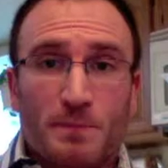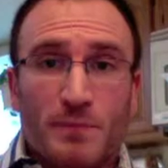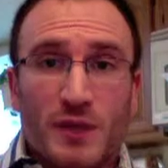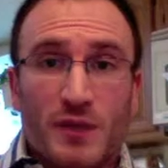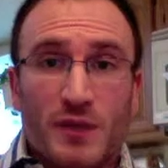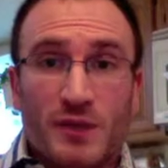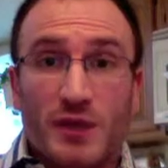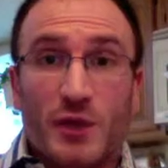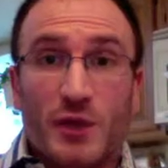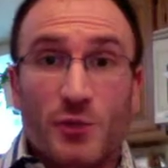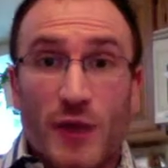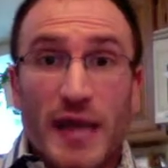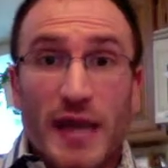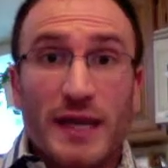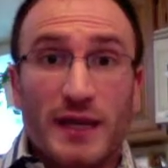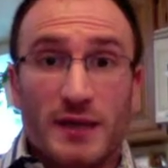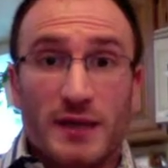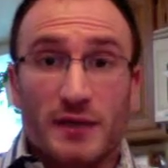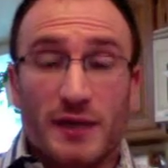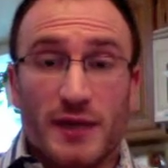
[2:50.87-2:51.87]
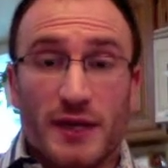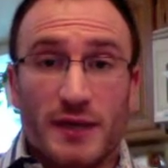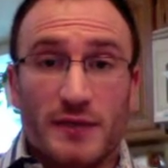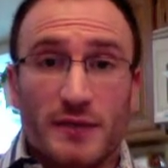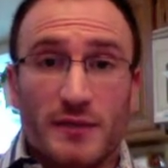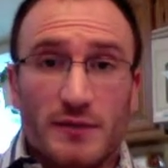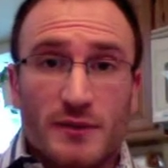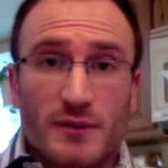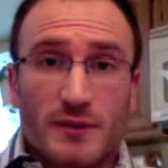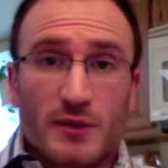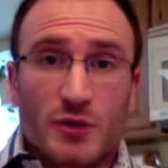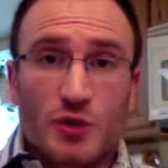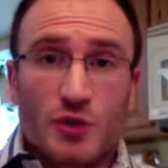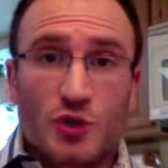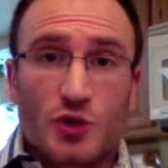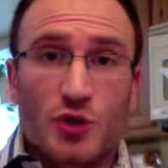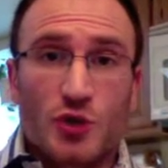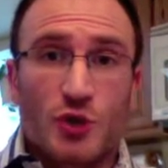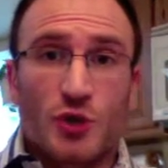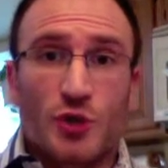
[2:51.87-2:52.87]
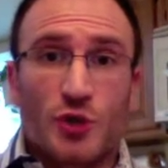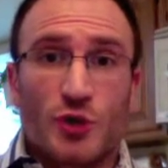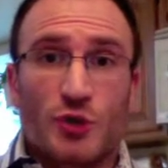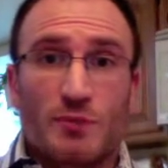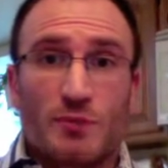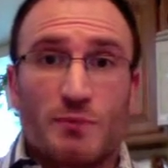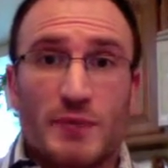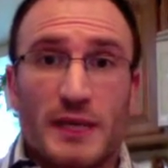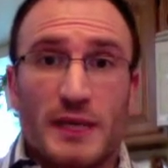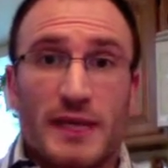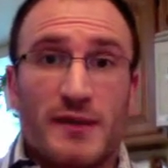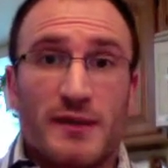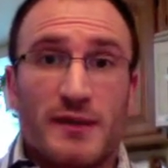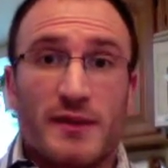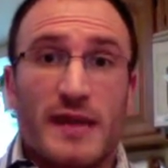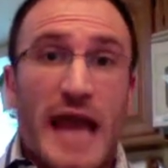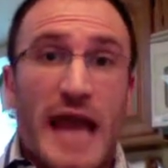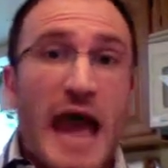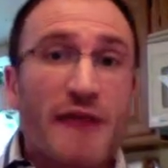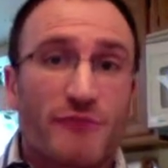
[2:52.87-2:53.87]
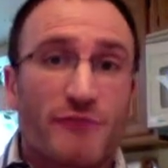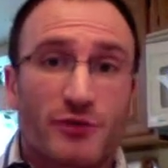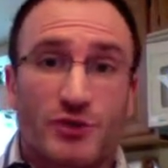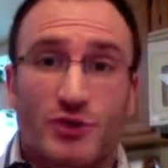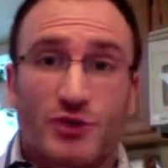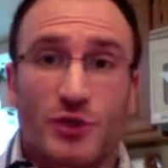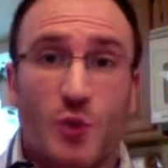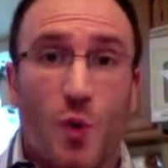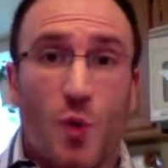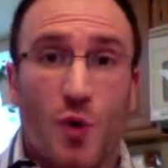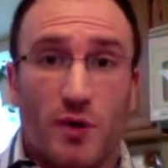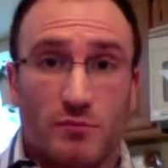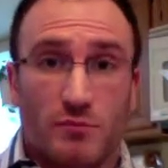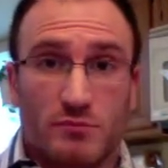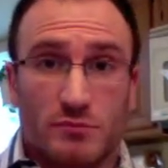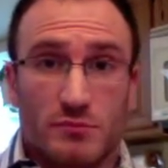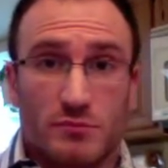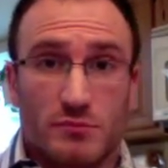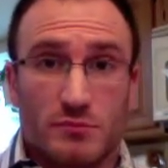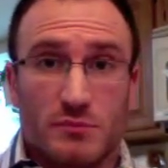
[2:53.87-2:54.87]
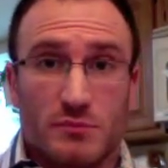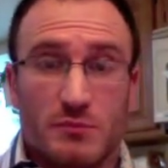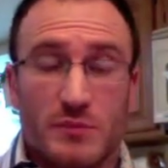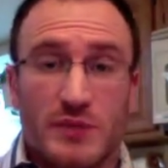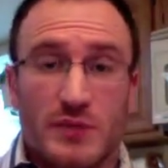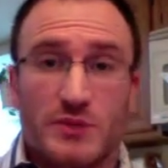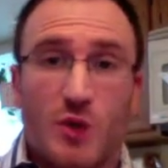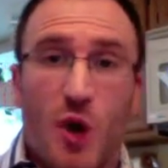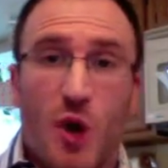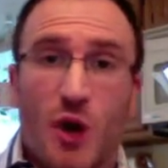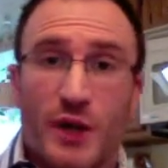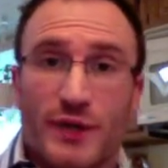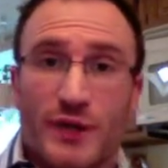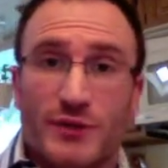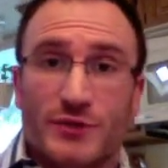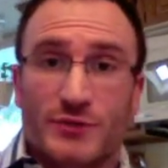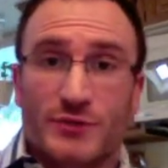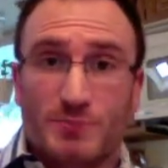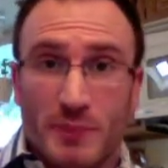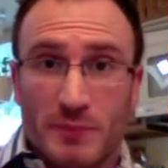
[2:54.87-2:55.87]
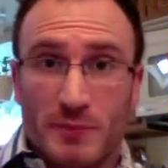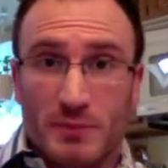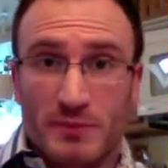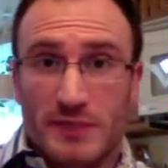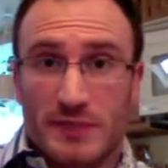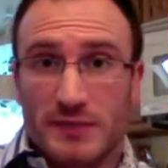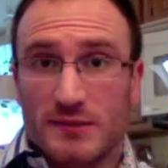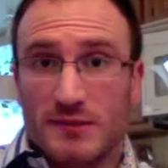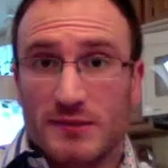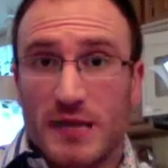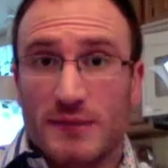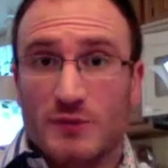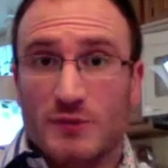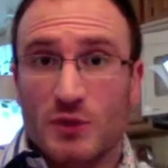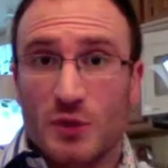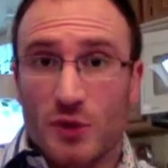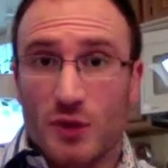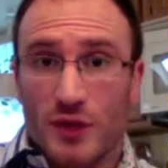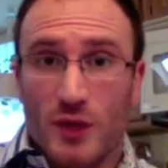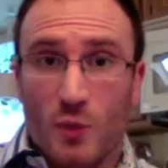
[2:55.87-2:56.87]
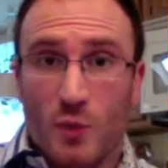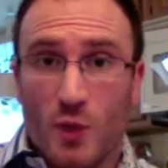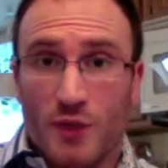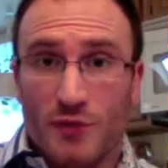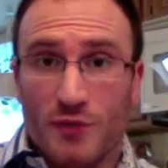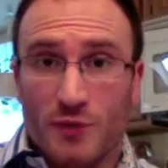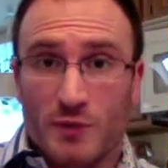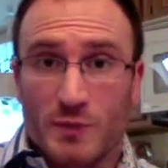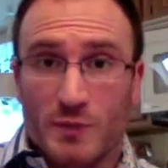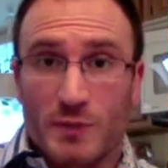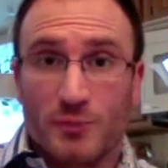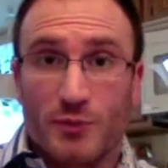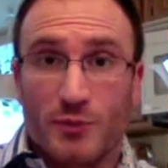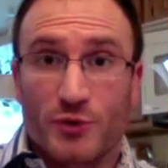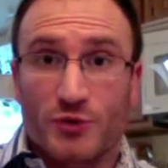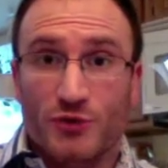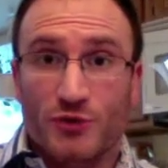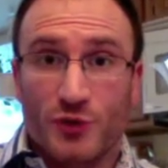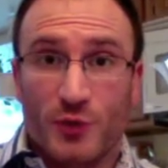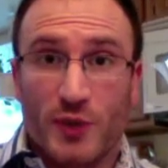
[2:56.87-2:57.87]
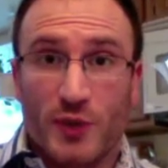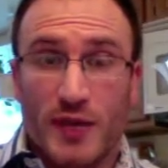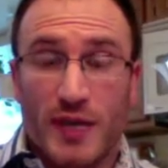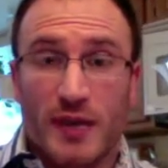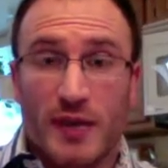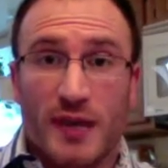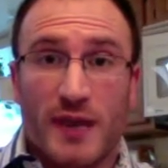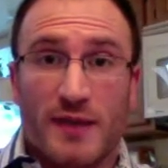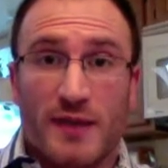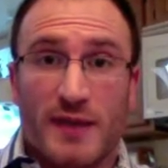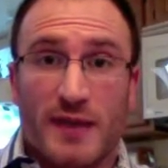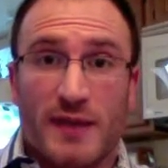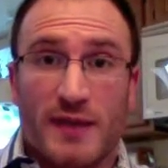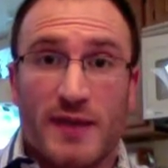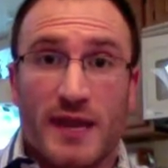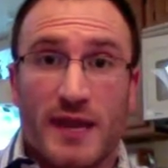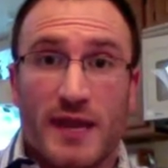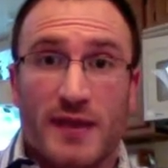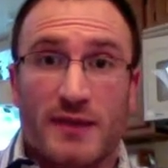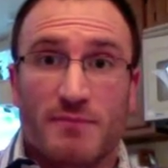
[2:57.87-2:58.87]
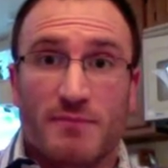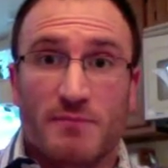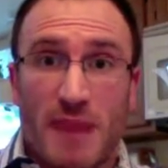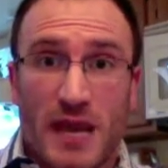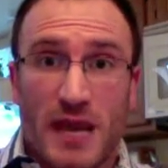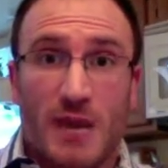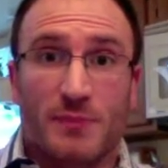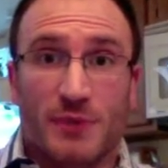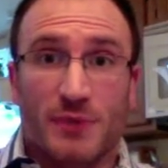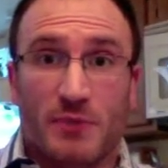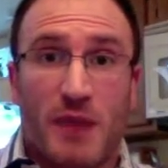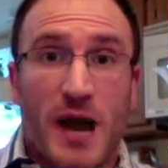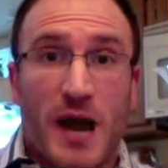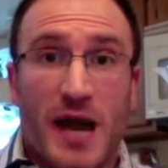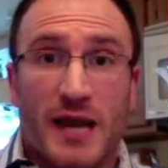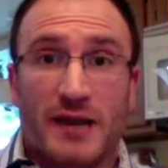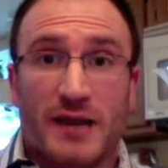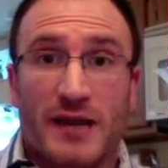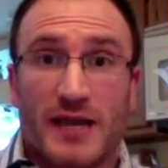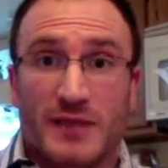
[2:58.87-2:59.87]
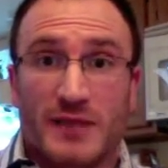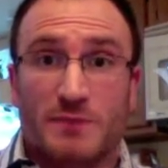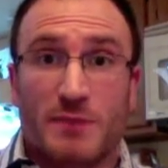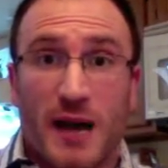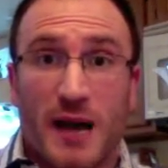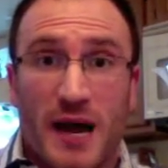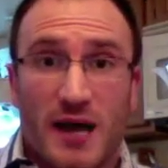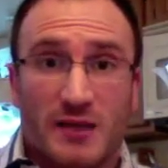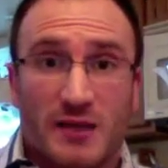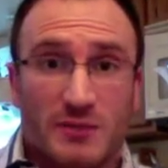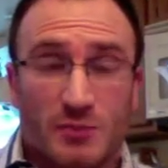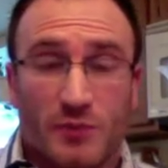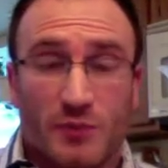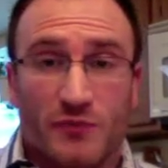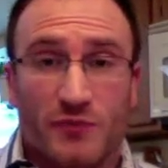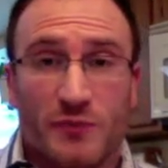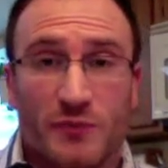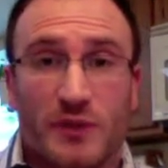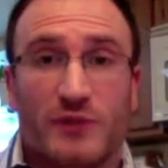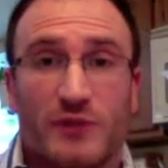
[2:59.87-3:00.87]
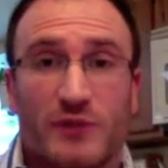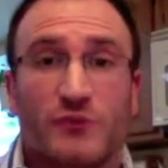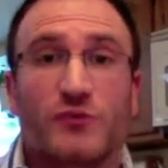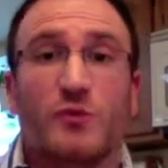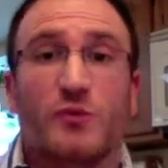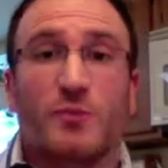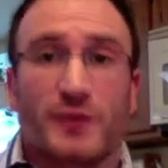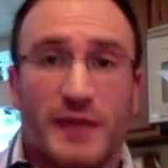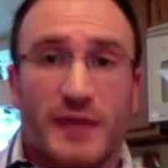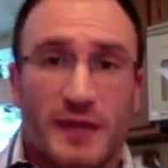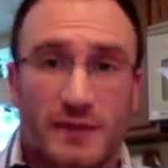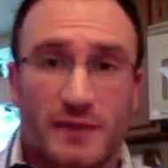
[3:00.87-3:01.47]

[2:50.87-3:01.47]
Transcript: theoretically, should be the average, the norm. As long as people take the time to look at what those people are doing and then they make up their mind, it's possible for me to duplicate